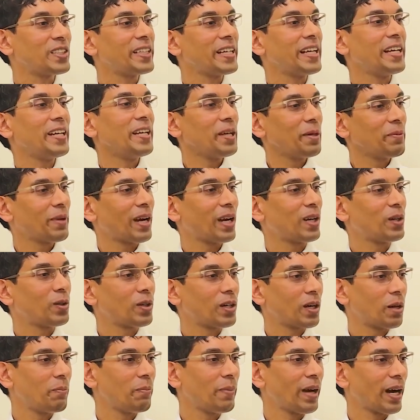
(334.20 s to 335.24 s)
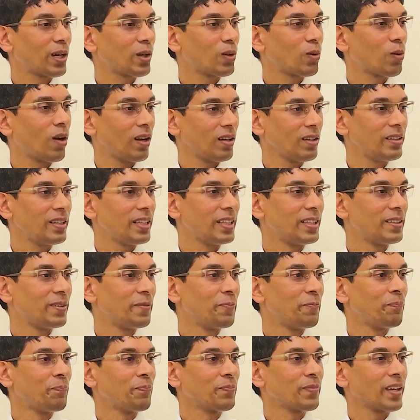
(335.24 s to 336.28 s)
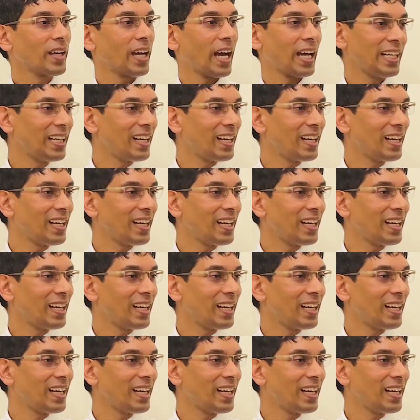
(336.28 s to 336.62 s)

in him had to come back to 100. And he